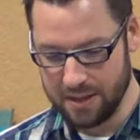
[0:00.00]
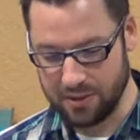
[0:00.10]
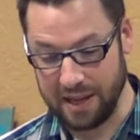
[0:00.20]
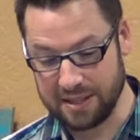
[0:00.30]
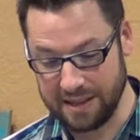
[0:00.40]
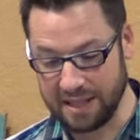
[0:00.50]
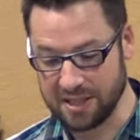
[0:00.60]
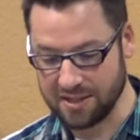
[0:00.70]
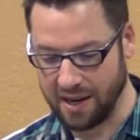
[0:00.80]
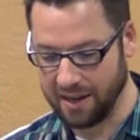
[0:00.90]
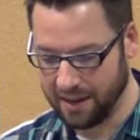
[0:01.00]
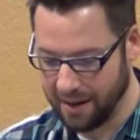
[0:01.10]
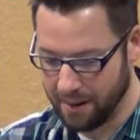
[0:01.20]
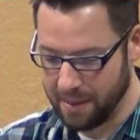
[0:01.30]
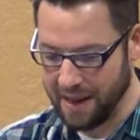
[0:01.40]
So that's exciting,
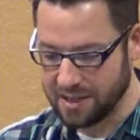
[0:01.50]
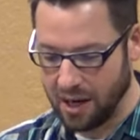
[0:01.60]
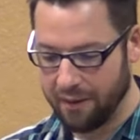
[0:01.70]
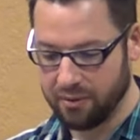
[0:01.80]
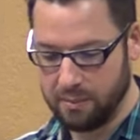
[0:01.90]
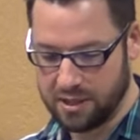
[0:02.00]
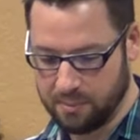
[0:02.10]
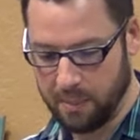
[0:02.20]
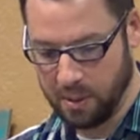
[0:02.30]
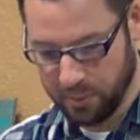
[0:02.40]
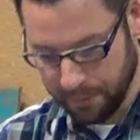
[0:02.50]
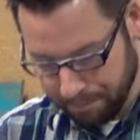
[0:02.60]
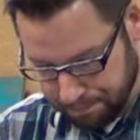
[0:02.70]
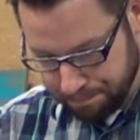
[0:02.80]
and that's often missed by people.